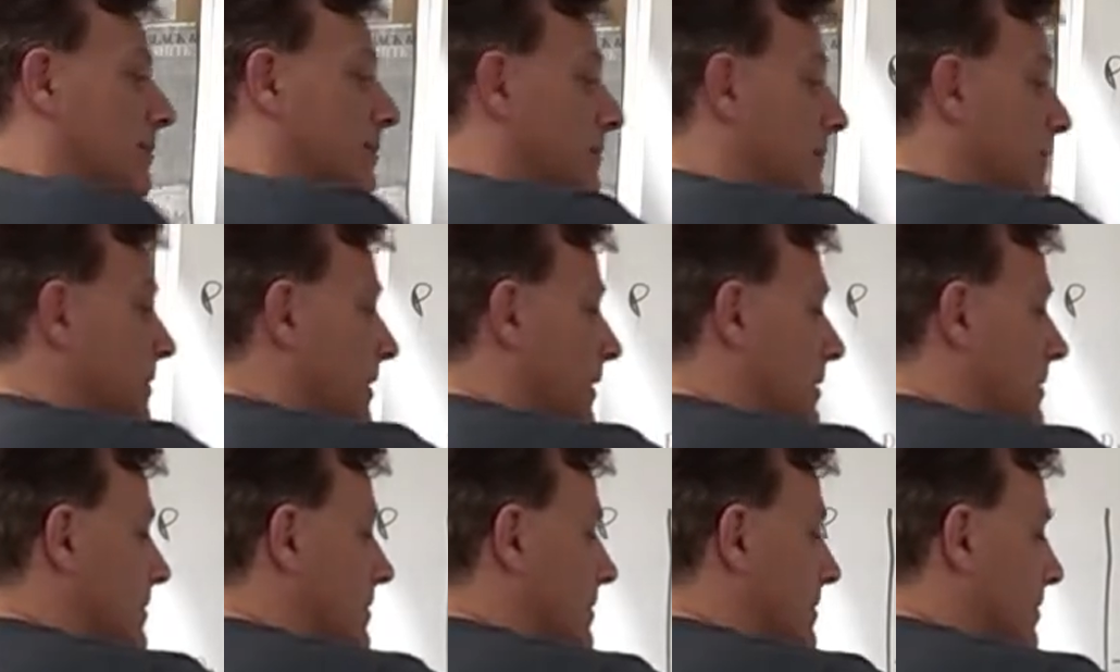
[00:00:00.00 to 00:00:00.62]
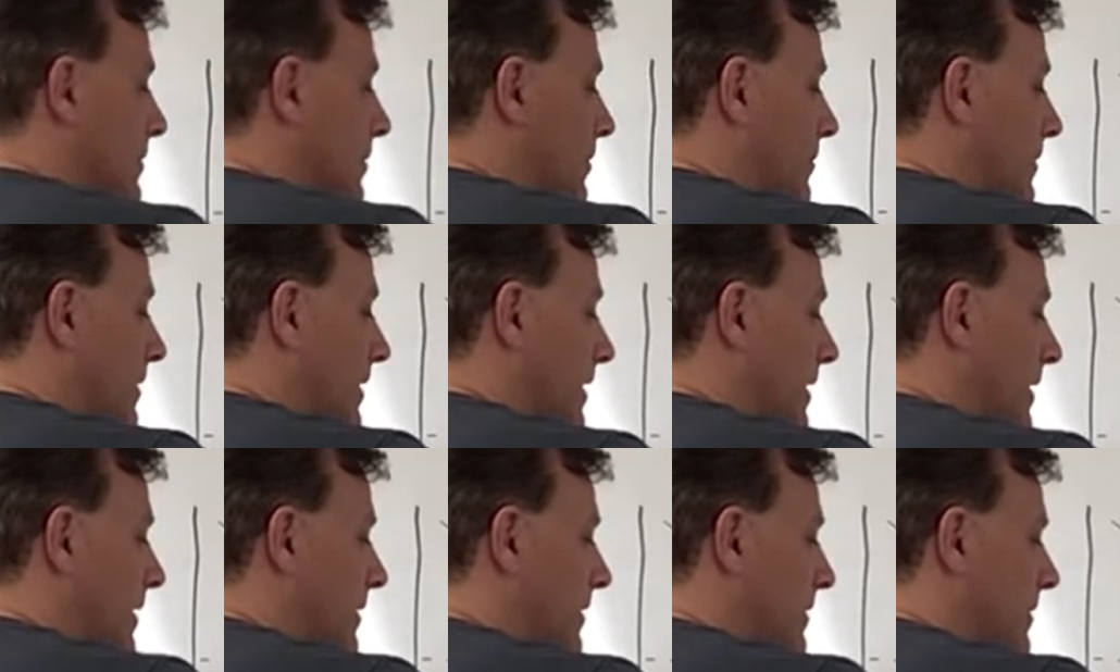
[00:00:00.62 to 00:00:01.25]
This over
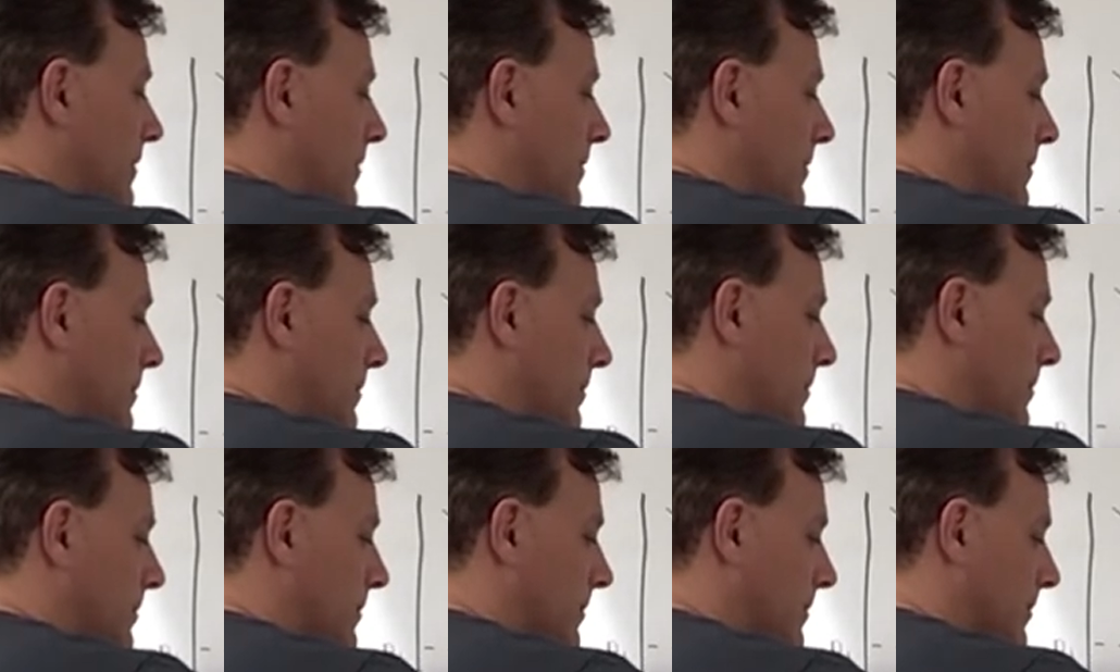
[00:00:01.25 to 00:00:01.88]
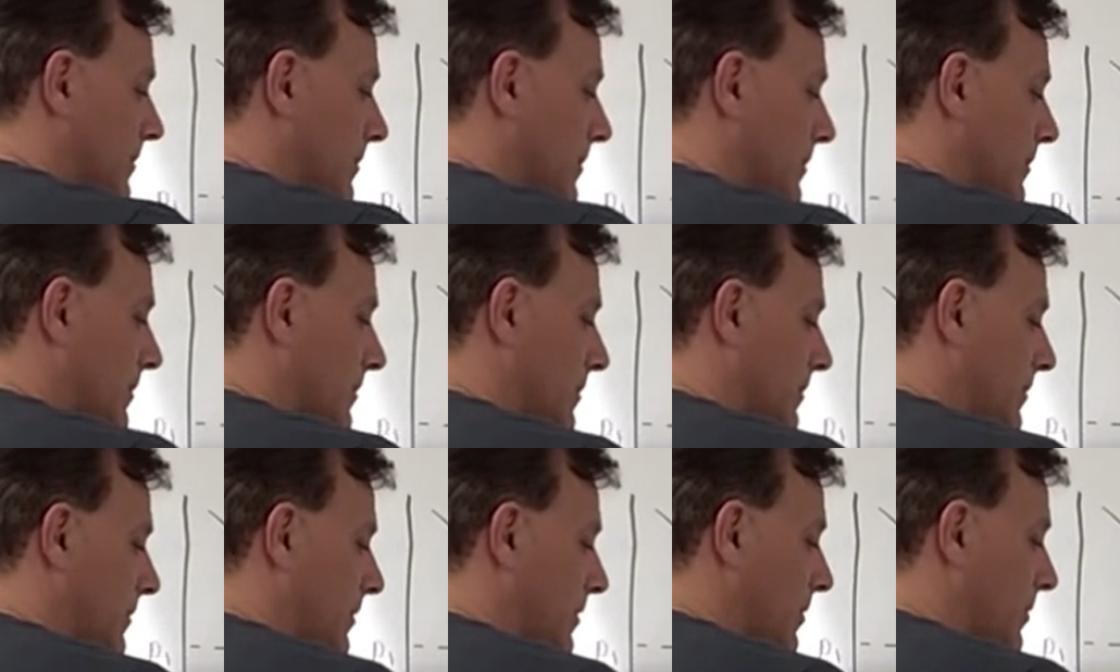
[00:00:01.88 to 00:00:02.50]
here,
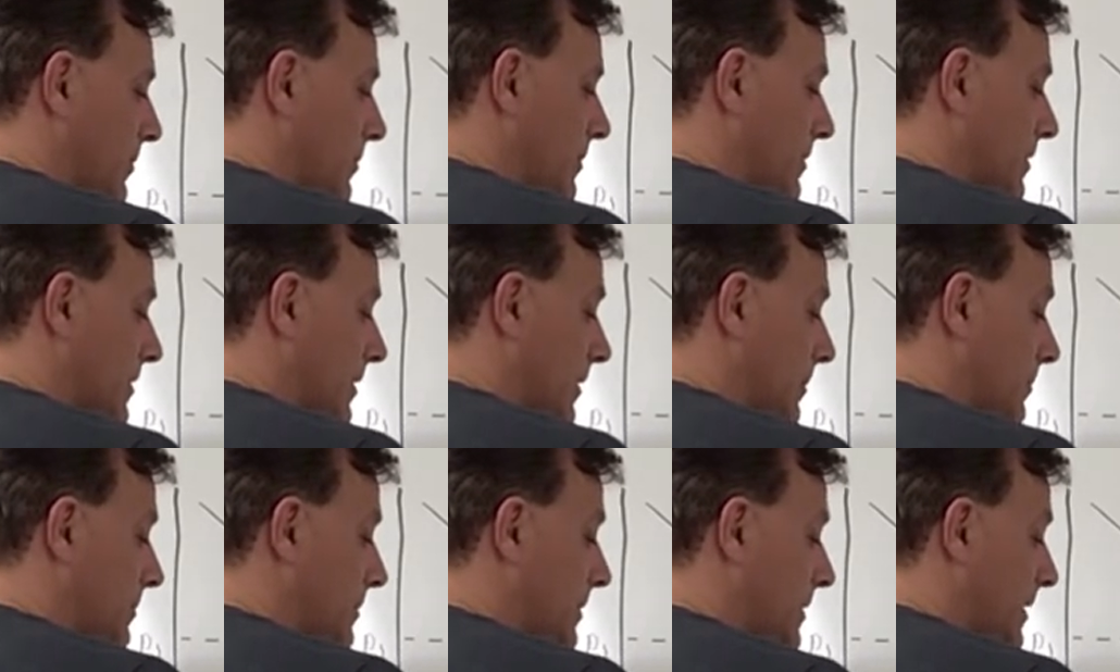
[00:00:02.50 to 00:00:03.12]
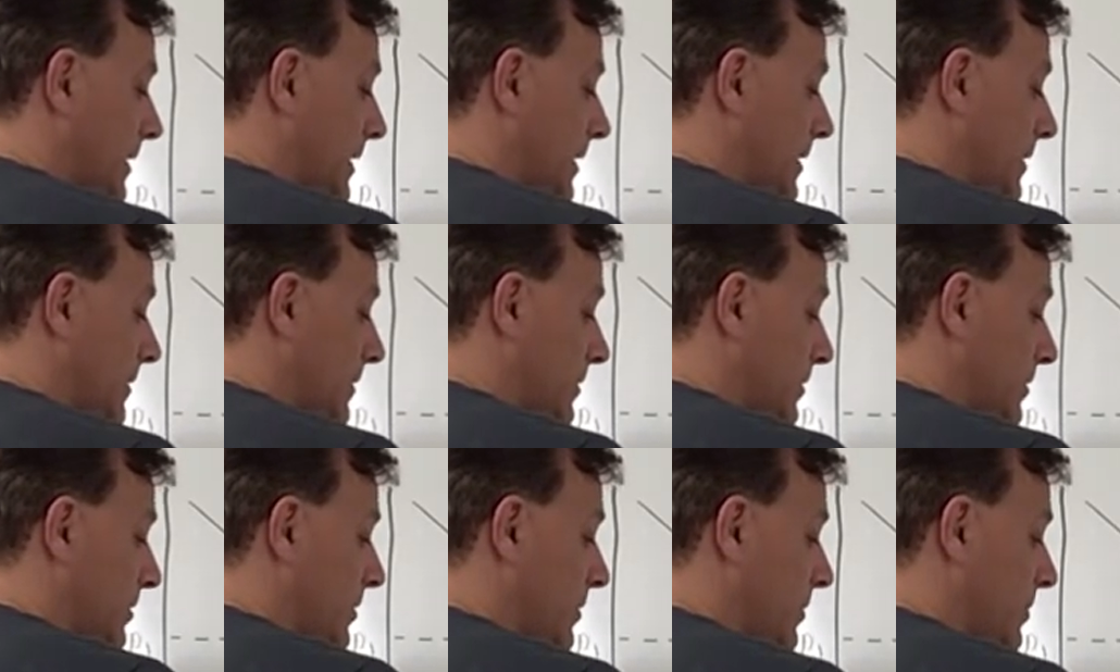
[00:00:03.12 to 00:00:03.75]
Q sub
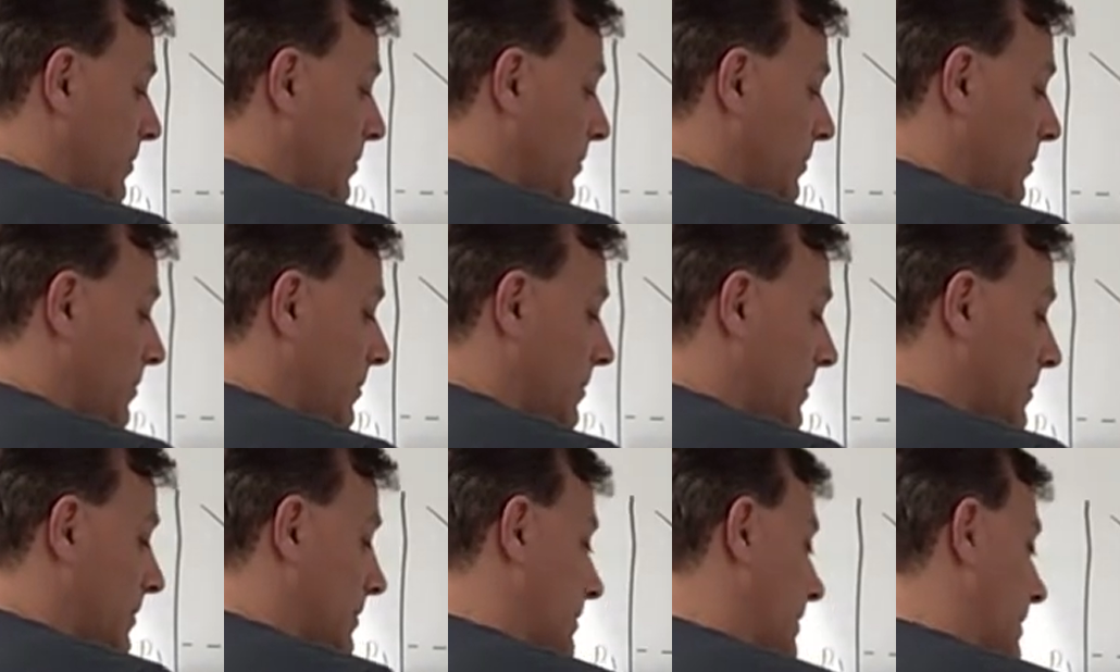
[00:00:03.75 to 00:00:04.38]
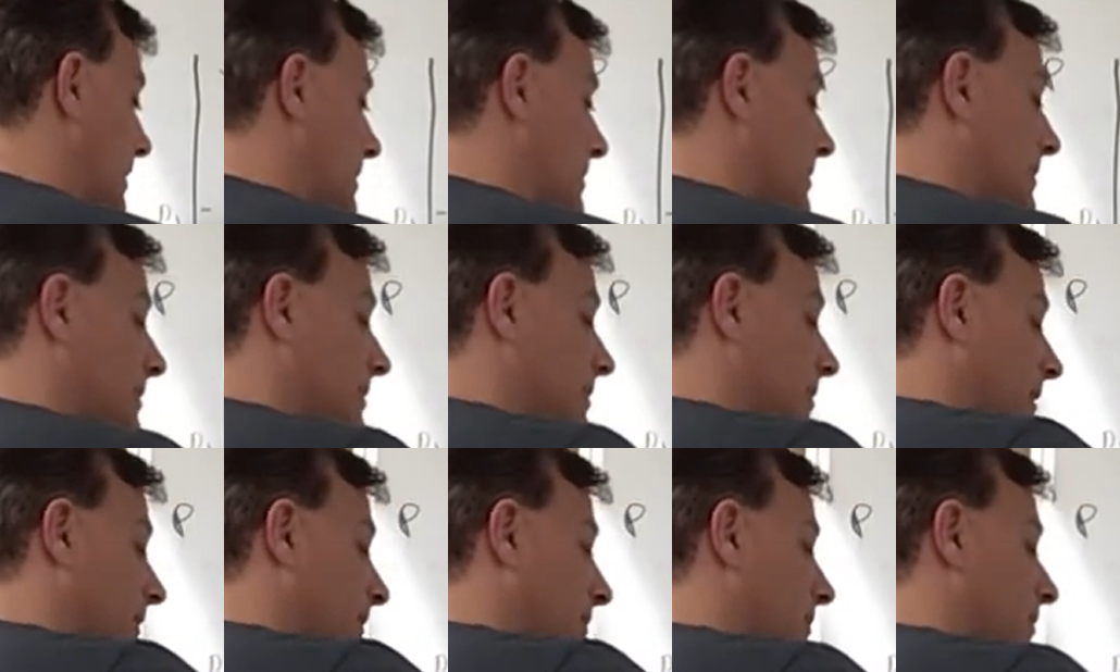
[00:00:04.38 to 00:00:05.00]
D2, that is
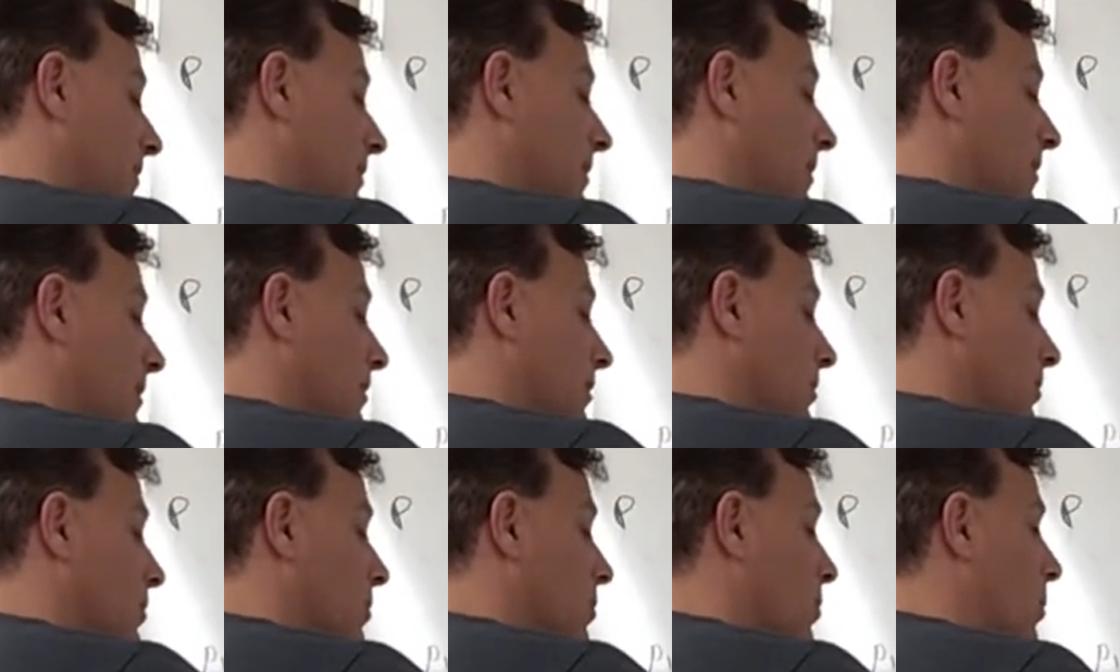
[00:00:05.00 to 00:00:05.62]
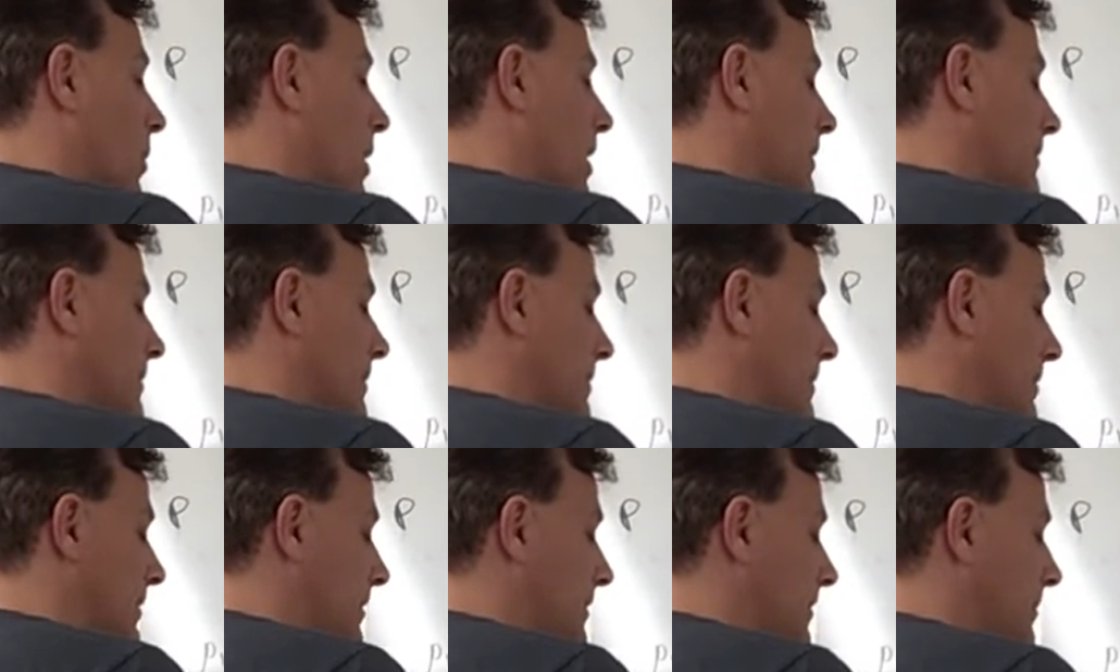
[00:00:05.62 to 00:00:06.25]
another
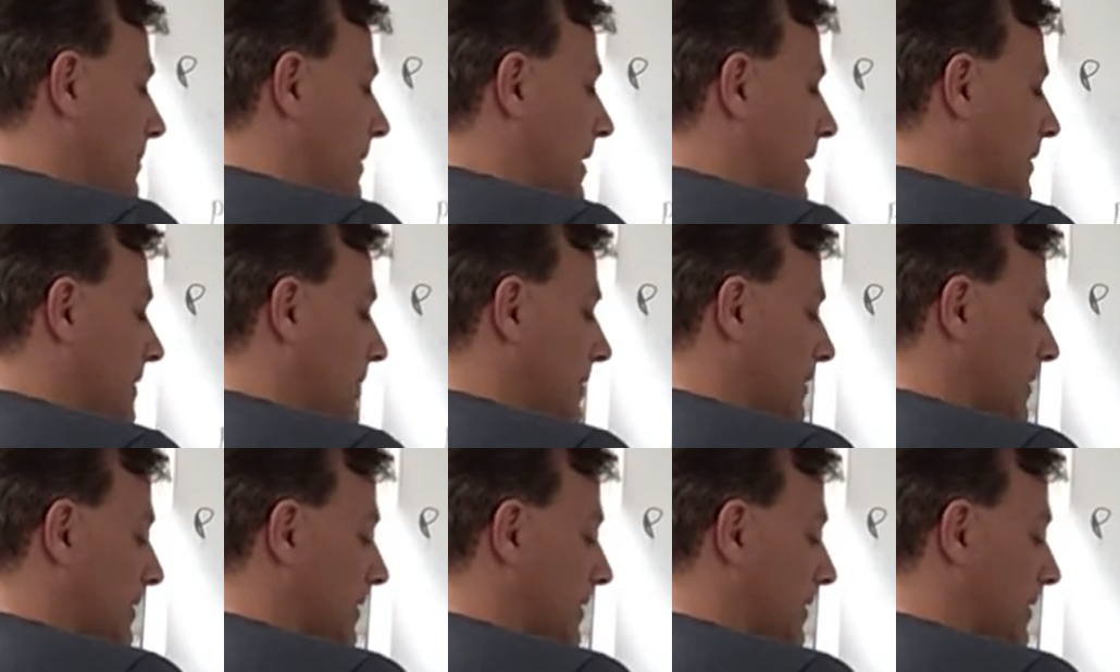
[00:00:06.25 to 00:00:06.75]
quantity demanded.